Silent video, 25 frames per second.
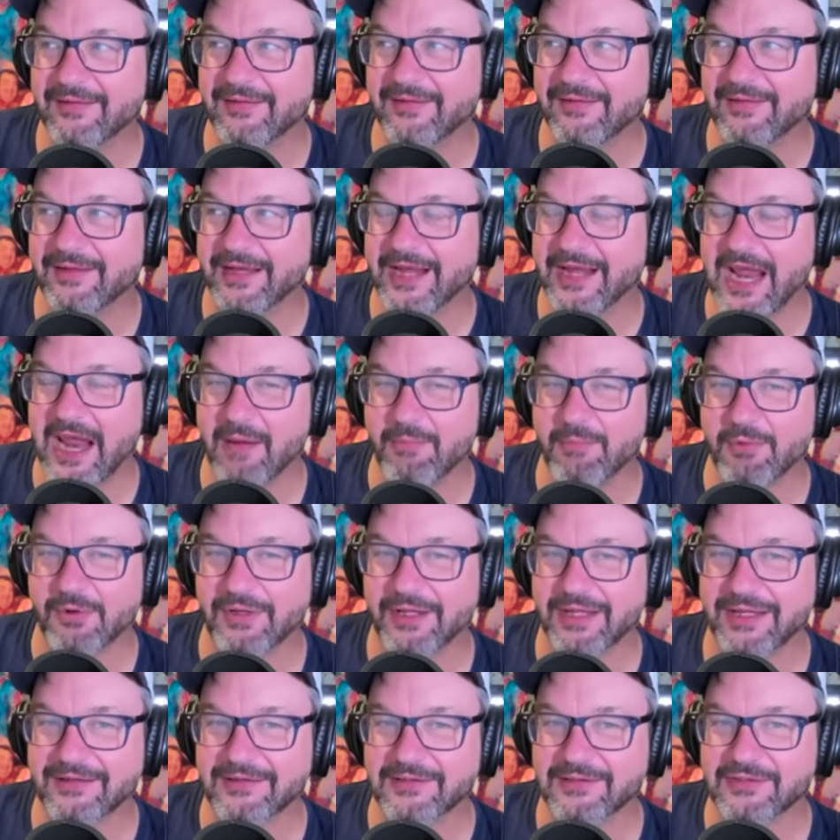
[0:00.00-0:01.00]
the camera
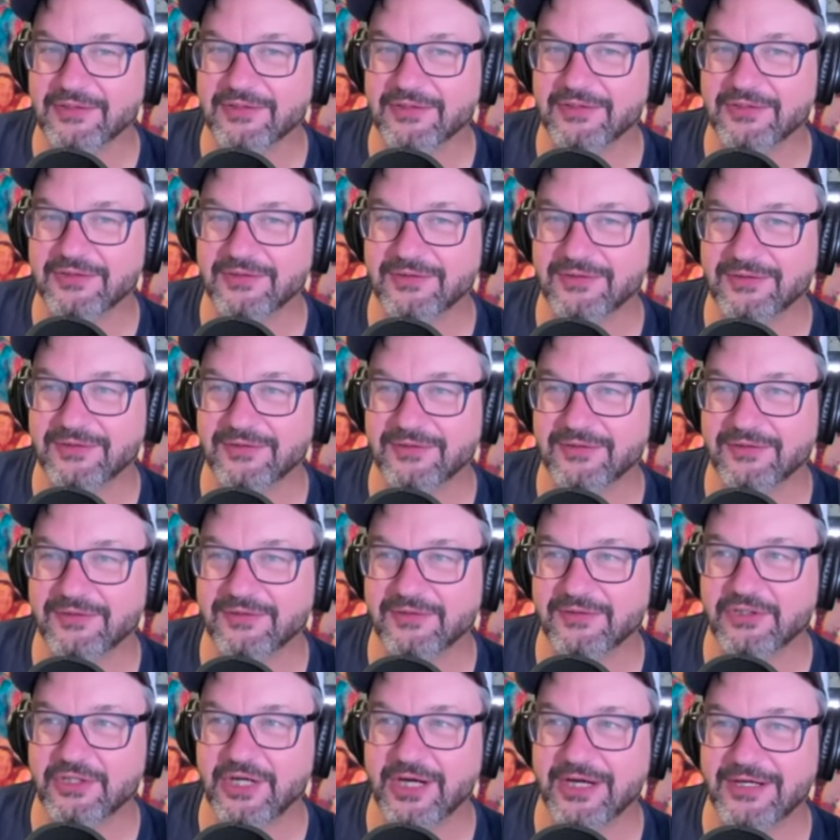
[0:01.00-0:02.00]
lens
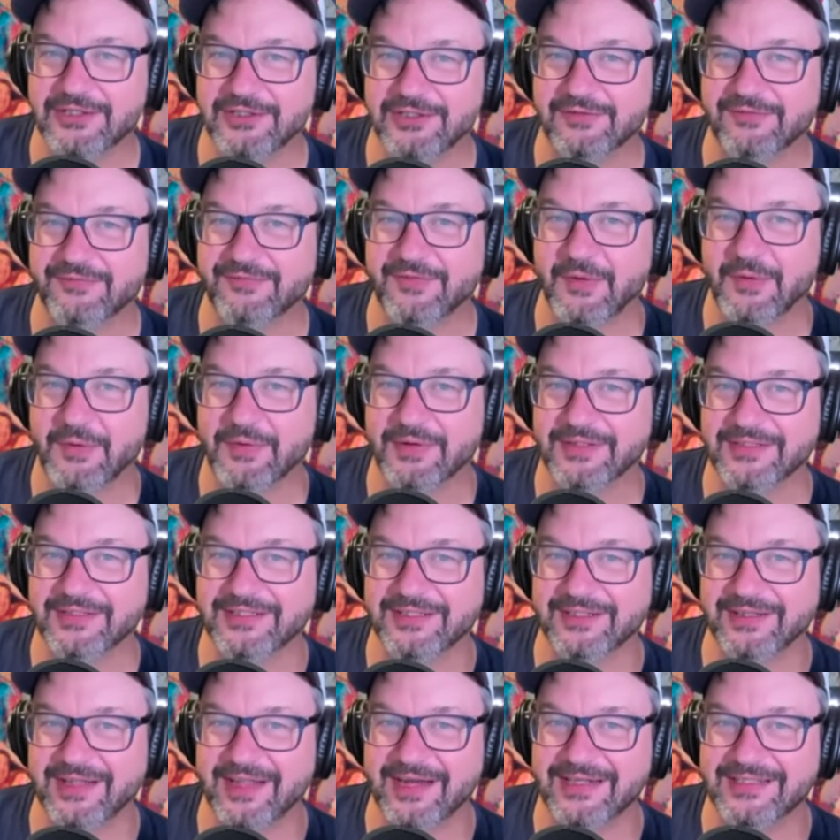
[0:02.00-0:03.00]
changes focus
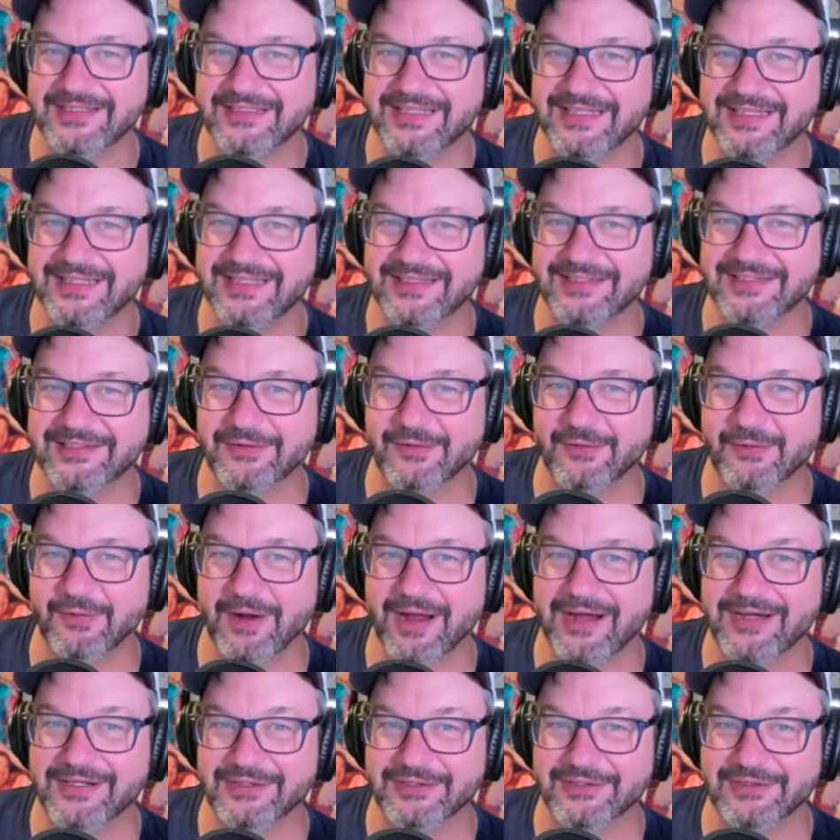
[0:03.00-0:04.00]
to let us see this, or
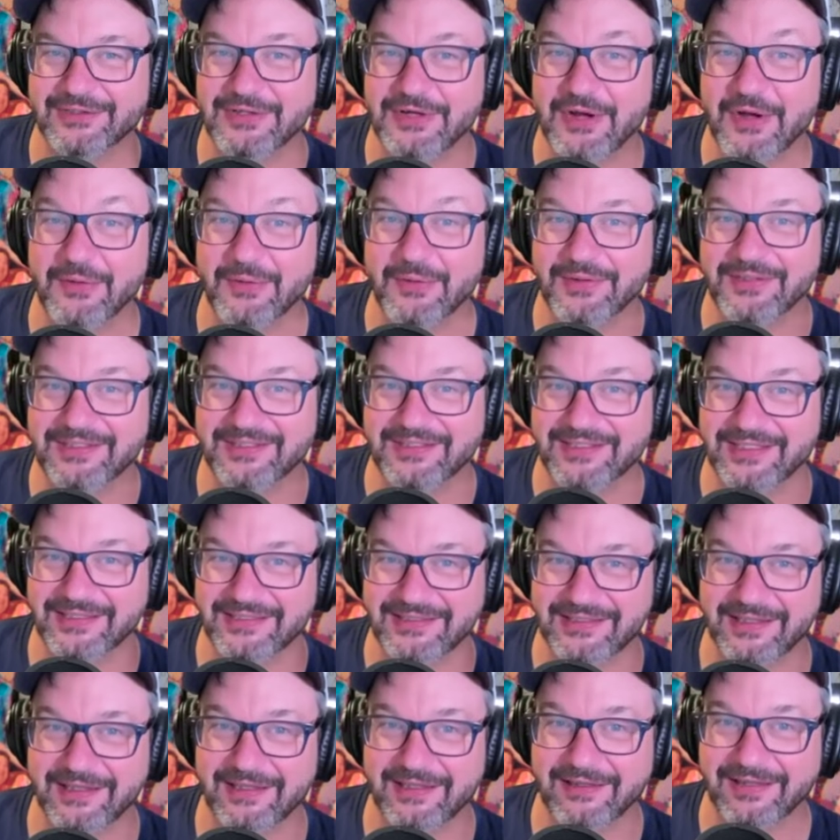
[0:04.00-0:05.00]
I just noticed
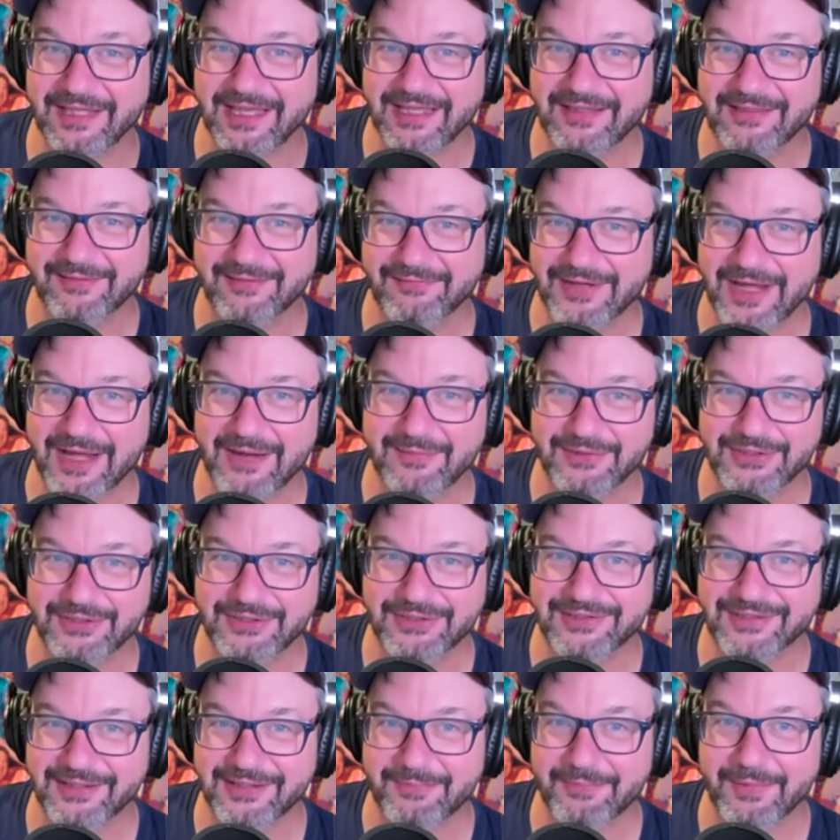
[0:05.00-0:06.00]
this in the length of time
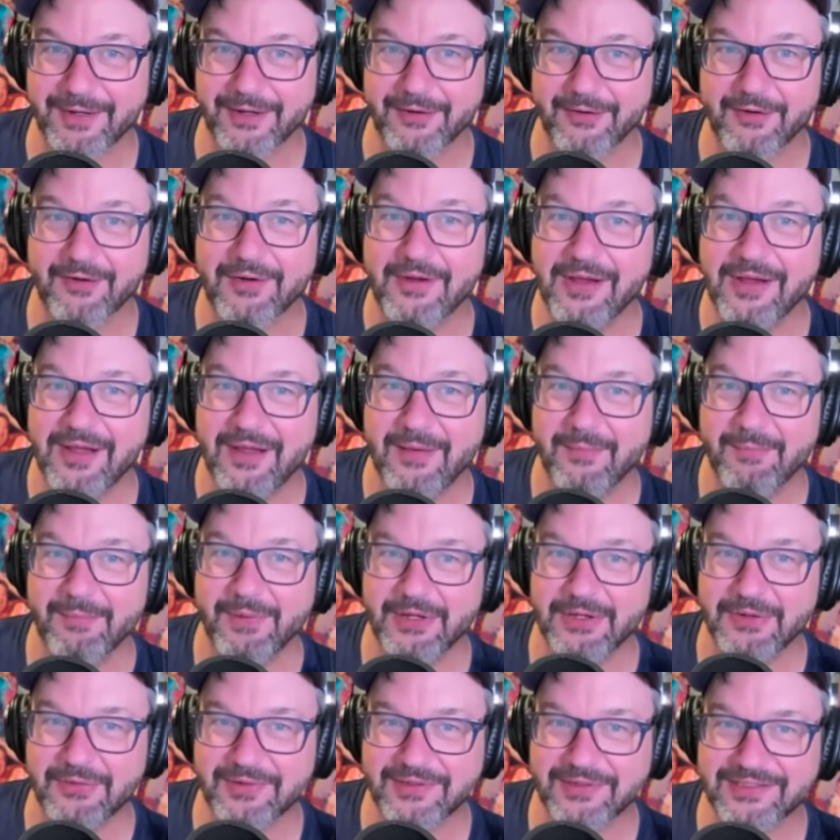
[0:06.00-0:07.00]
she's in the mirror. But
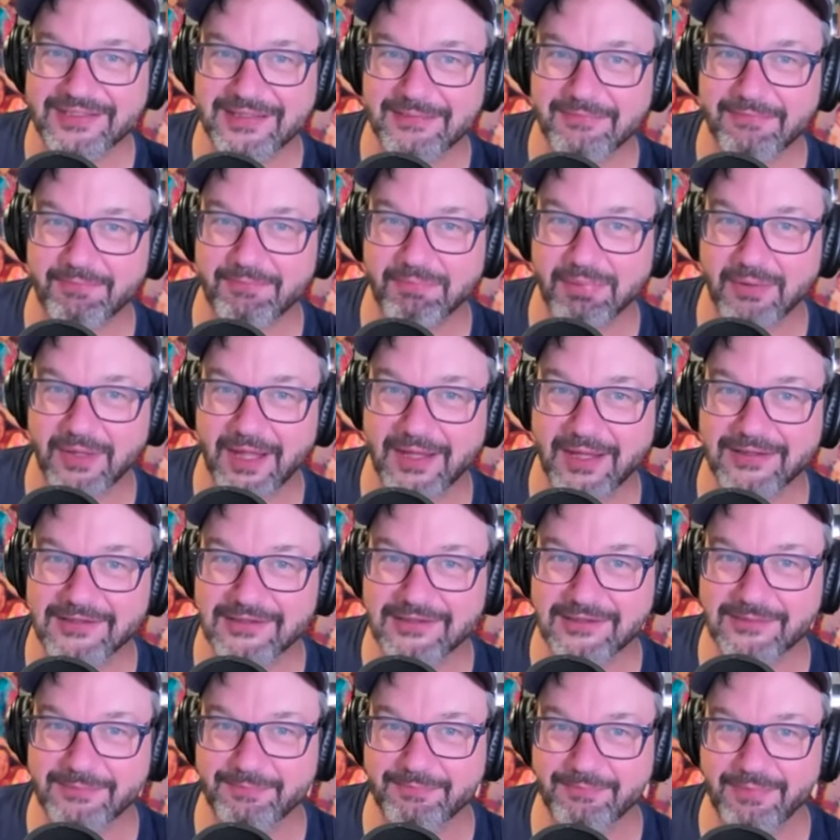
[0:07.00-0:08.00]
you can see blood
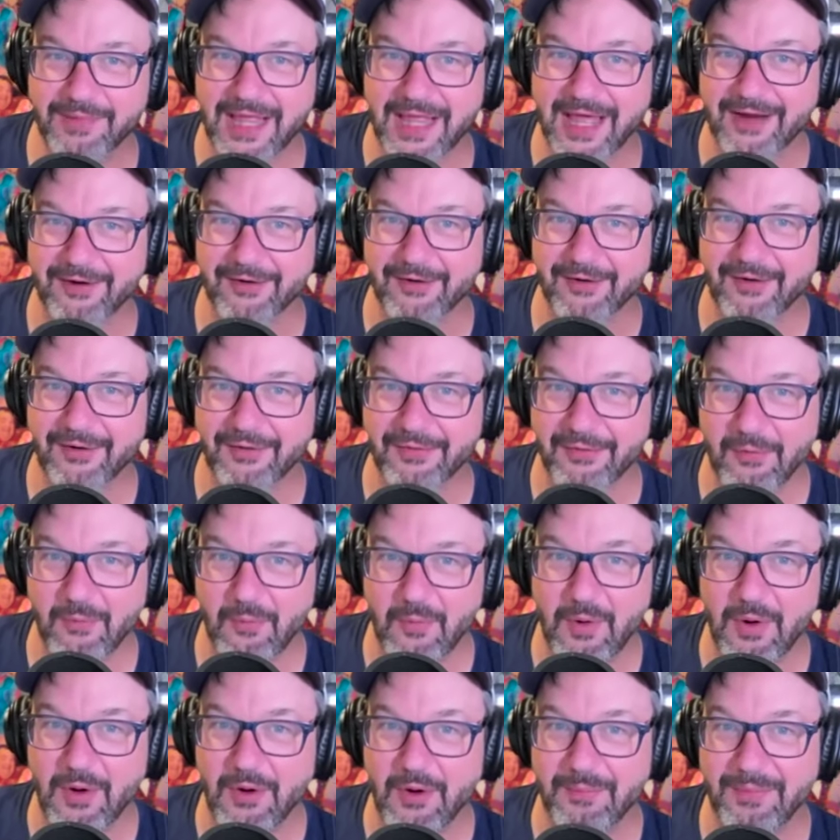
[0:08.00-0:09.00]
splatter on the
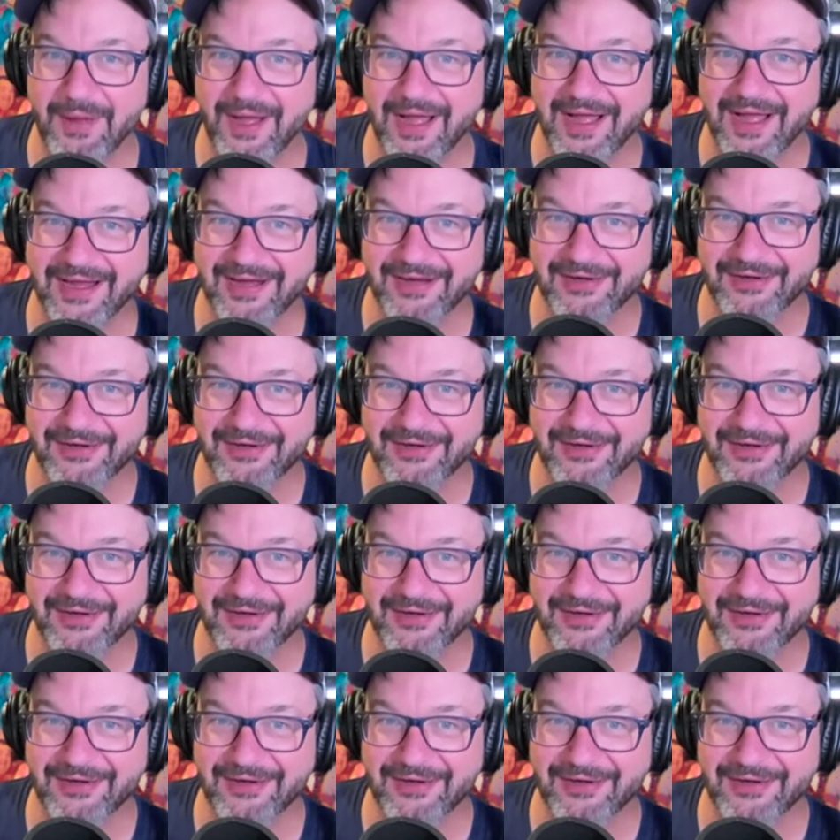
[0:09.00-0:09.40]
wall behind